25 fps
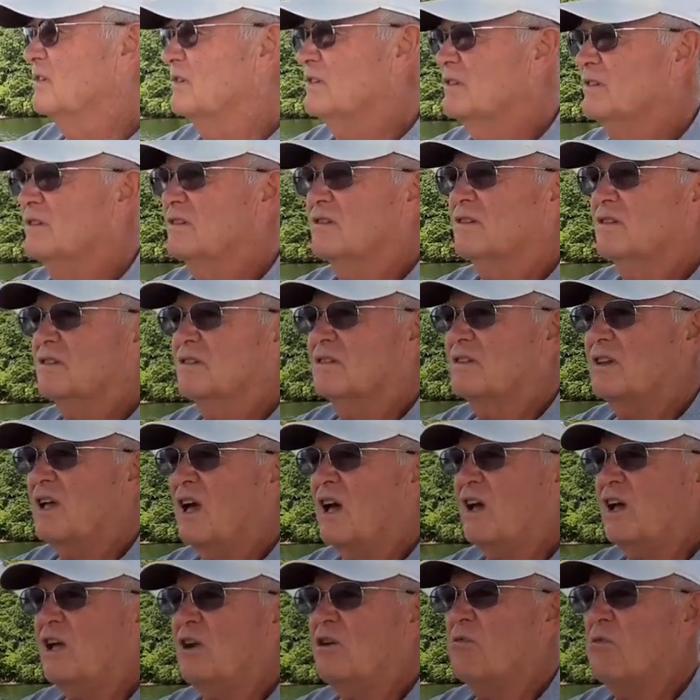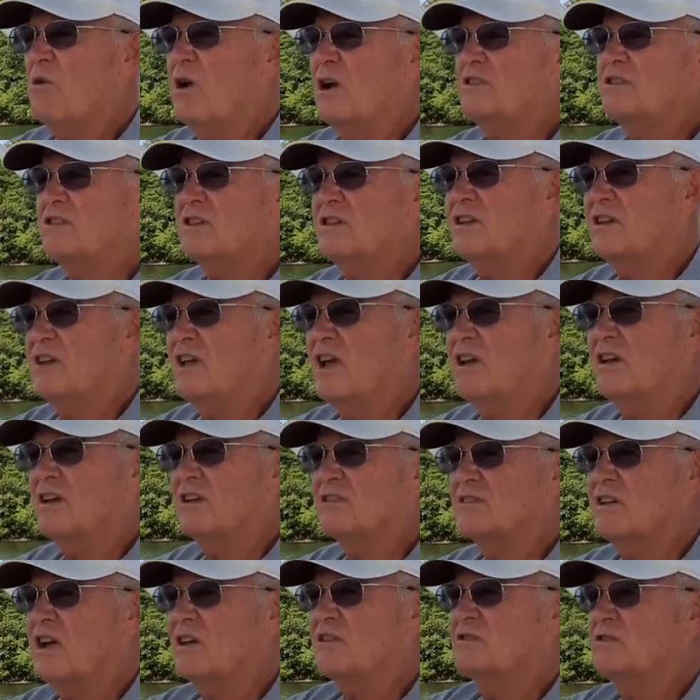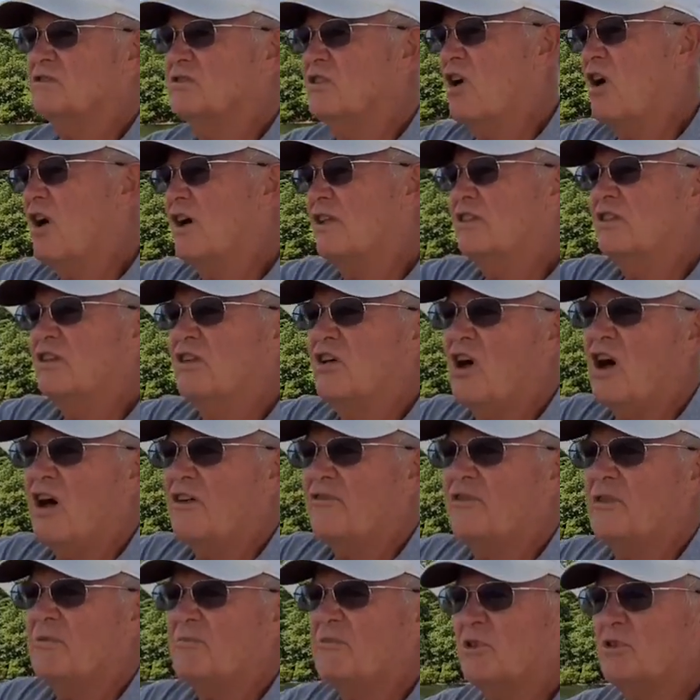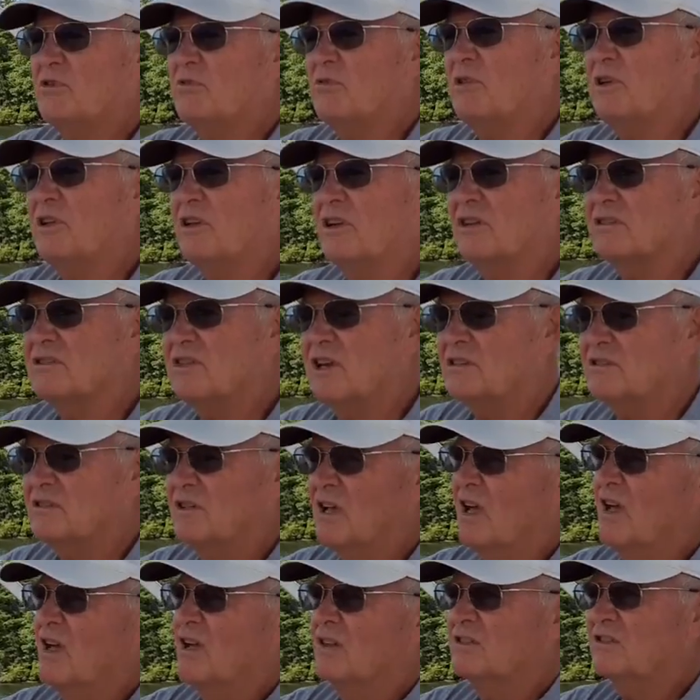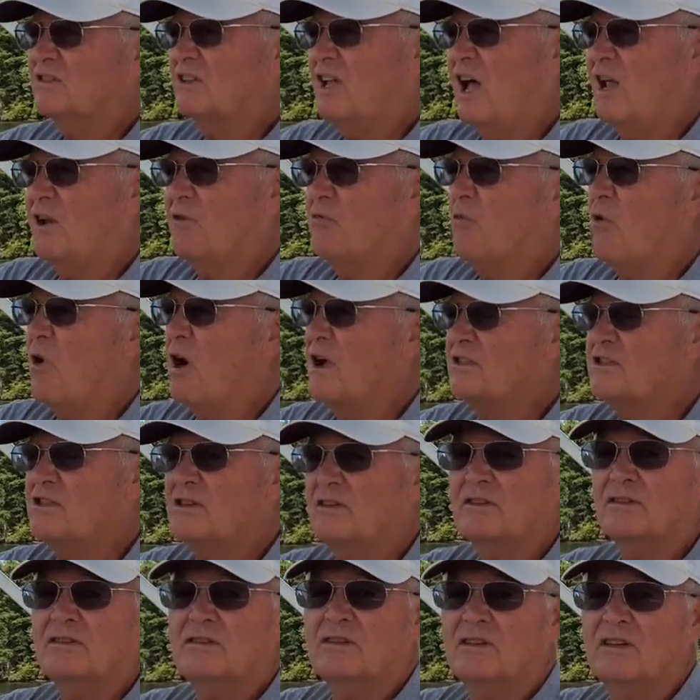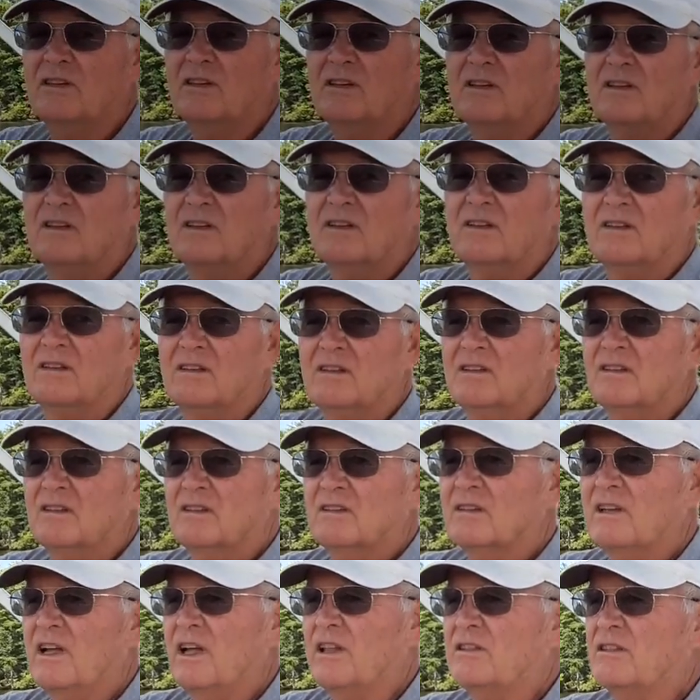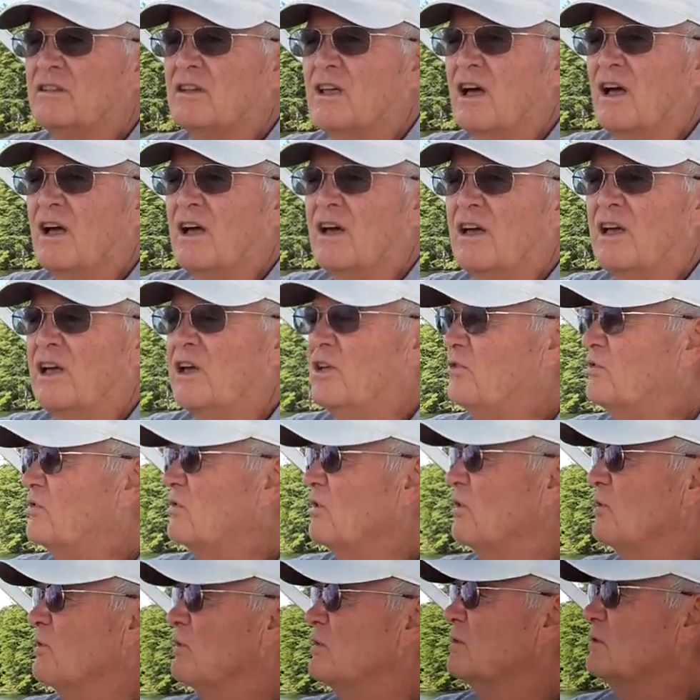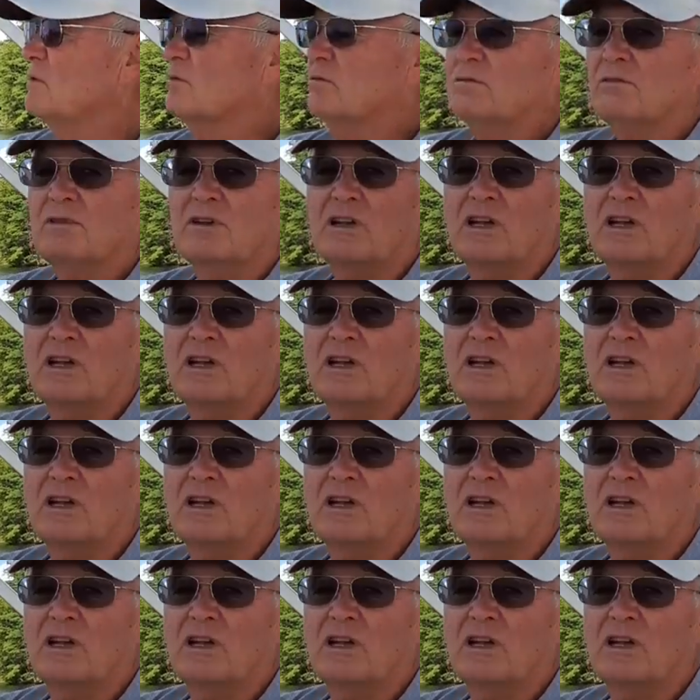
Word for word: All right. I got to watch it again because I was nodding off in between because yeah. I started watching at uh, 8.30.